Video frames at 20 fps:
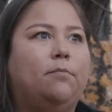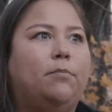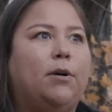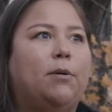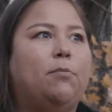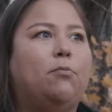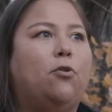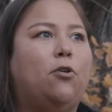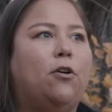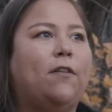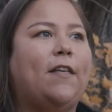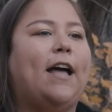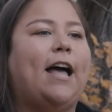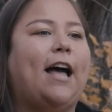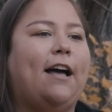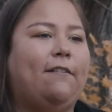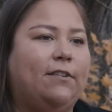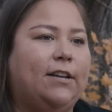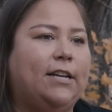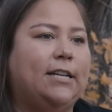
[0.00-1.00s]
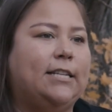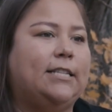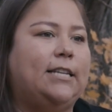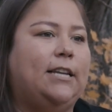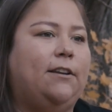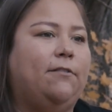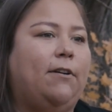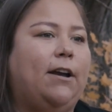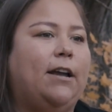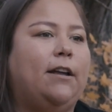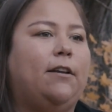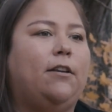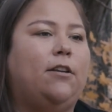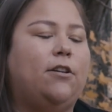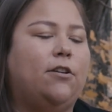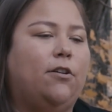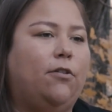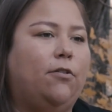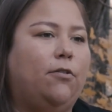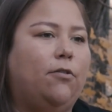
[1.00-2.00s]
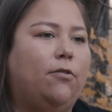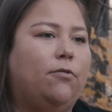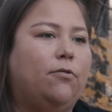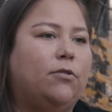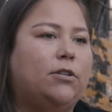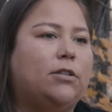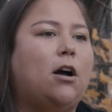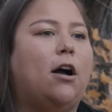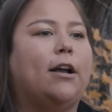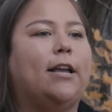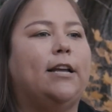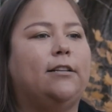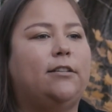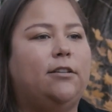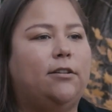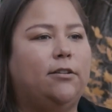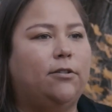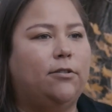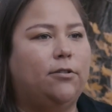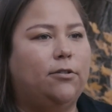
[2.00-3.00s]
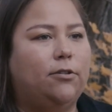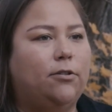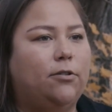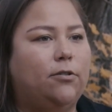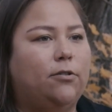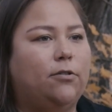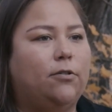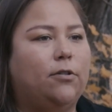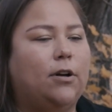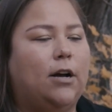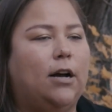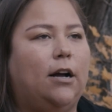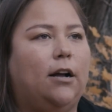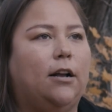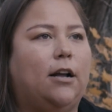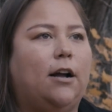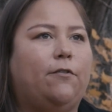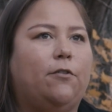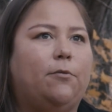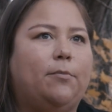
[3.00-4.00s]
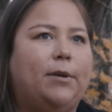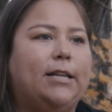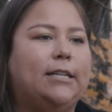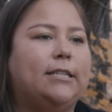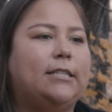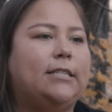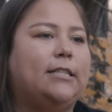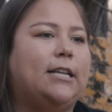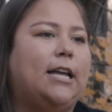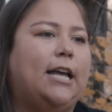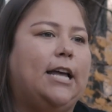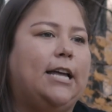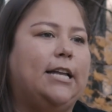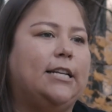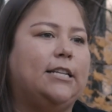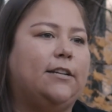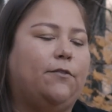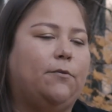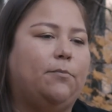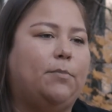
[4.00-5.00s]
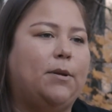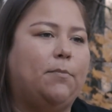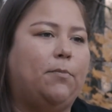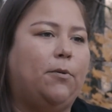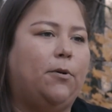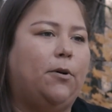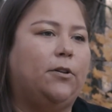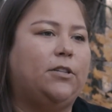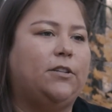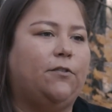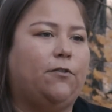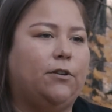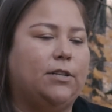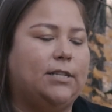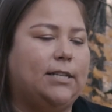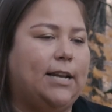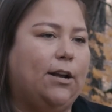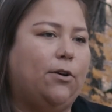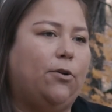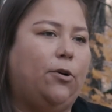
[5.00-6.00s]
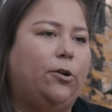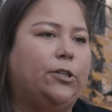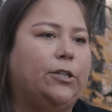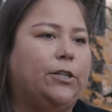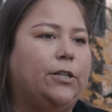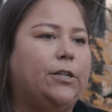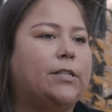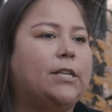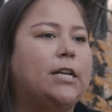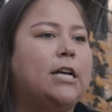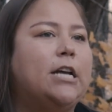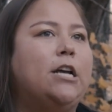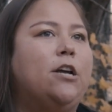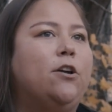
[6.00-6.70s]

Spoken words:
but more of that advocacy, right? You know, talking to government and different people, different stakeholders,